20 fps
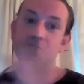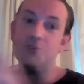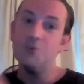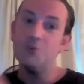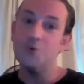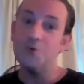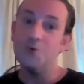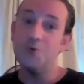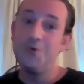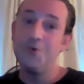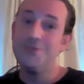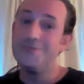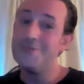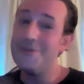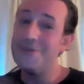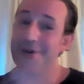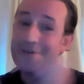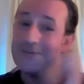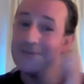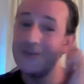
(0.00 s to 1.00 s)
to
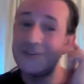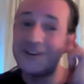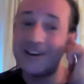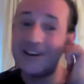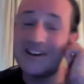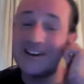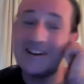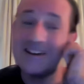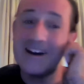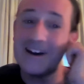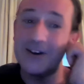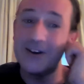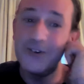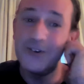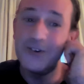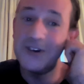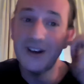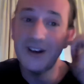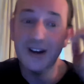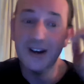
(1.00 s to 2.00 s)
what I'm looking at
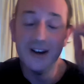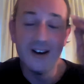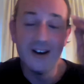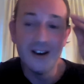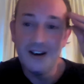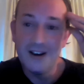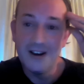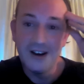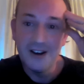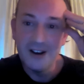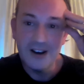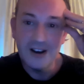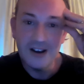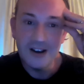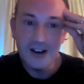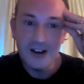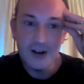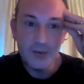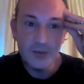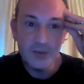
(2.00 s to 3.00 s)
now,
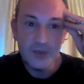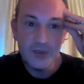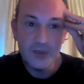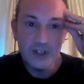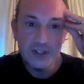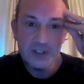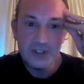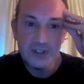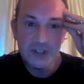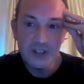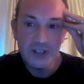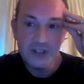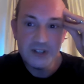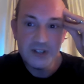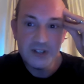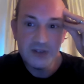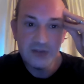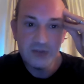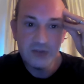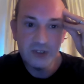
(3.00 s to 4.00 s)
um, it's a
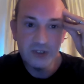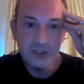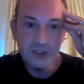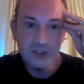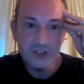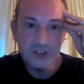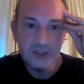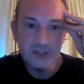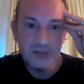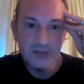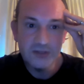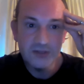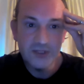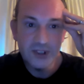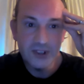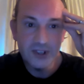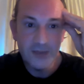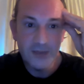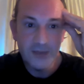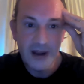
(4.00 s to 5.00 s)
different
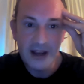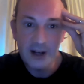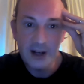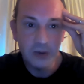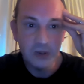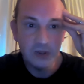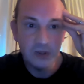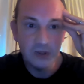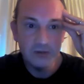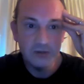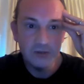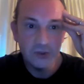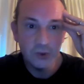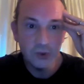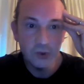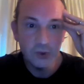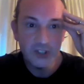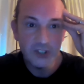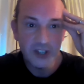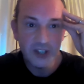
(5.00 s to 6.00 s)
um, animal
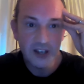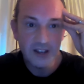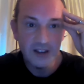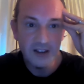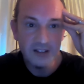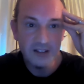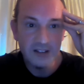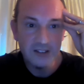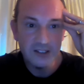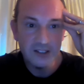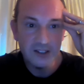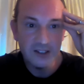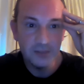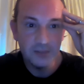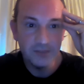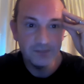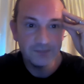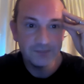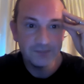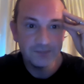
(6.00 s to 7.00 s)
altogether.
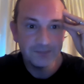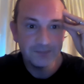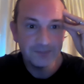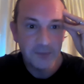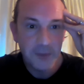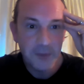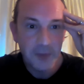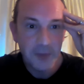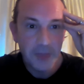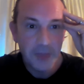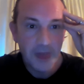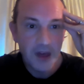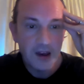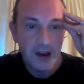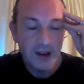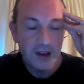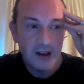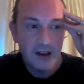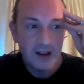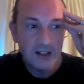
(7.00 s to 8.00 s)
Um,
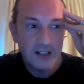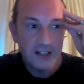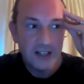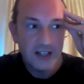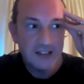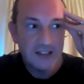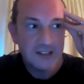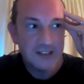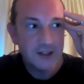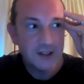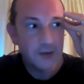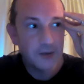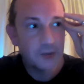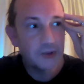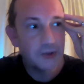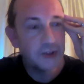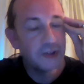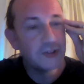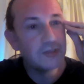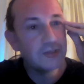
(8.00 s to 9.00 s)
at least it
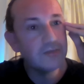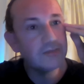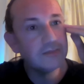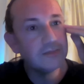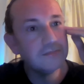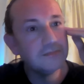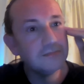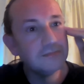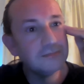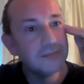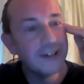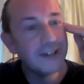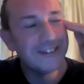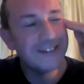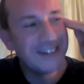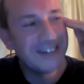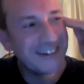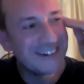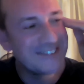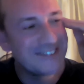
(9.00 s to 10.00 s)
was, I
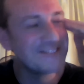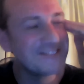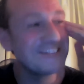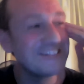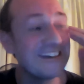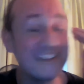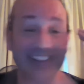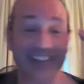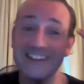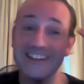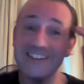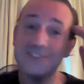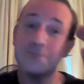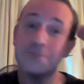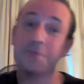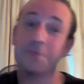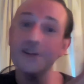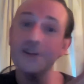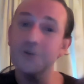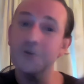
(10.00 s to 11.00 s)
don't say at
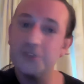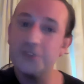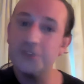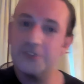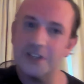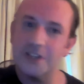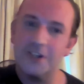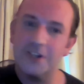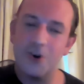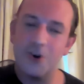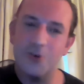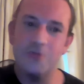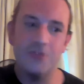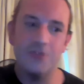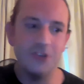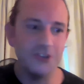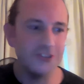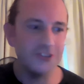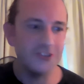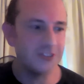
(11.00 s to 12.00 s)
least, but it was a
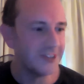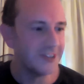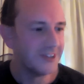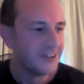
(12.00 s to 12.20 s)
covert